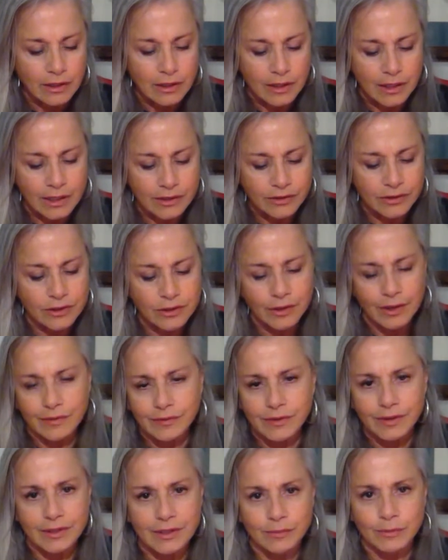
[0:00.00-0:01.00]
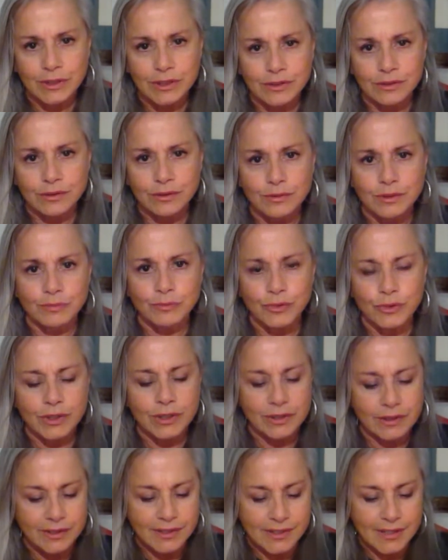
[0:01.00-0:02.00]
And you know, everything we do and breathe
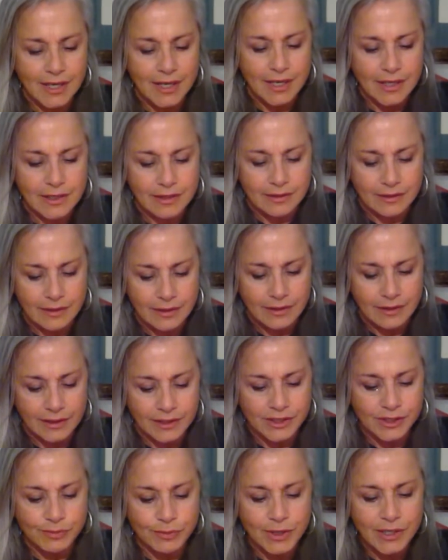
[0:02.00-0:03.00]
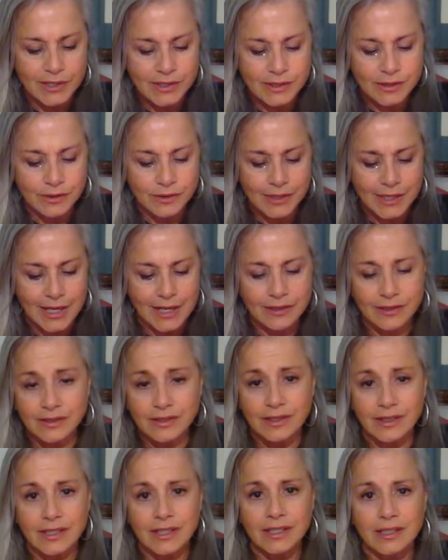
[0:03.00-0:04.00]
and say and express goes out into
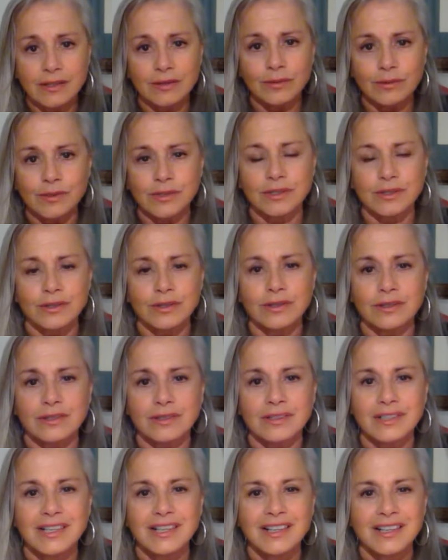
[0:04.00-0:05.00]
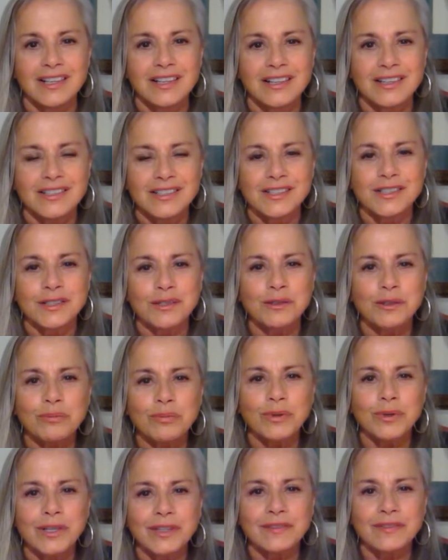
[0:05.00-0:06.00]
the ethers, into the zero
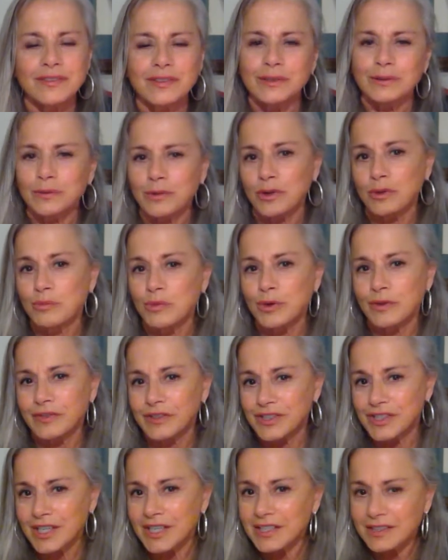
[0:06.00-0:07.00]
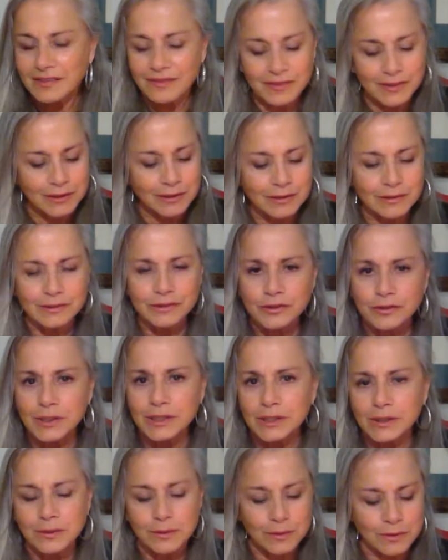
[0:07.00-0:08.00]
point field or the morphogenic field, you want
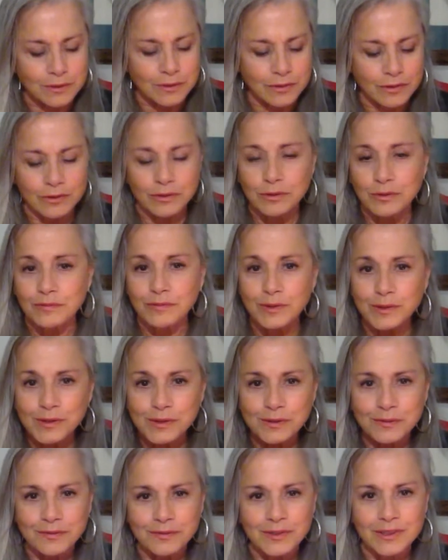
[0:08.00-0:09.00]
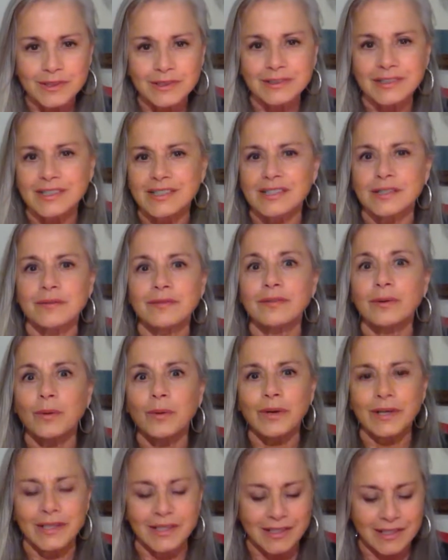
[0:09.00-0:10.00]
to call it, or the universal field, it's the
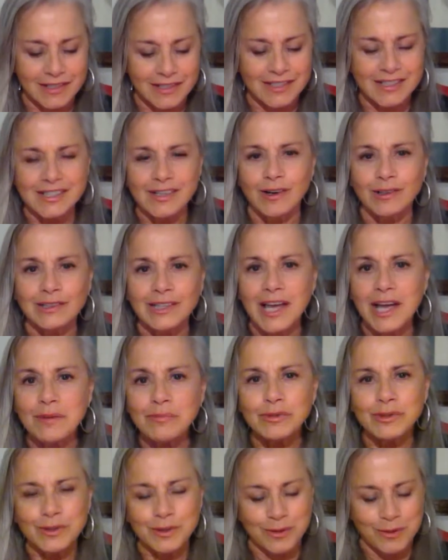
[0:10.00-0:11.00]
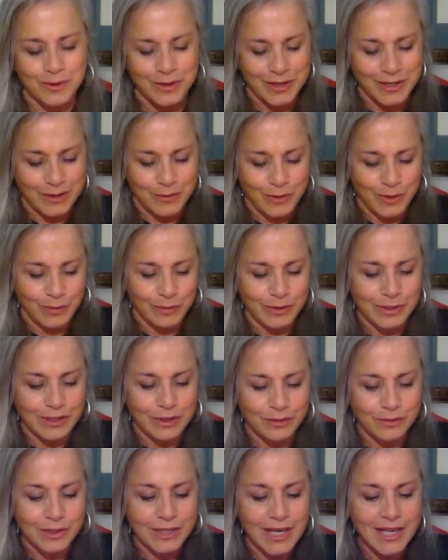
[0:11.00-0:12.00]
void, and it's our laboratory where we
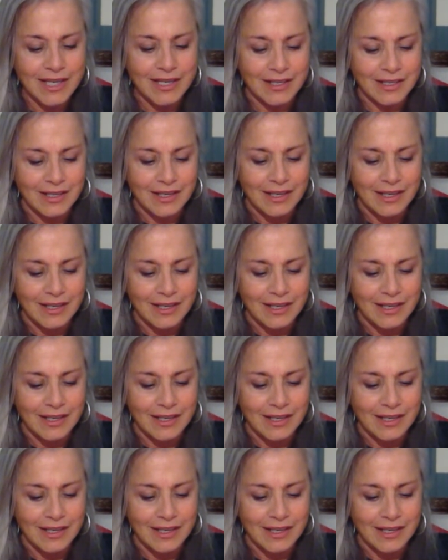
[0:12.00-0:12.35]
create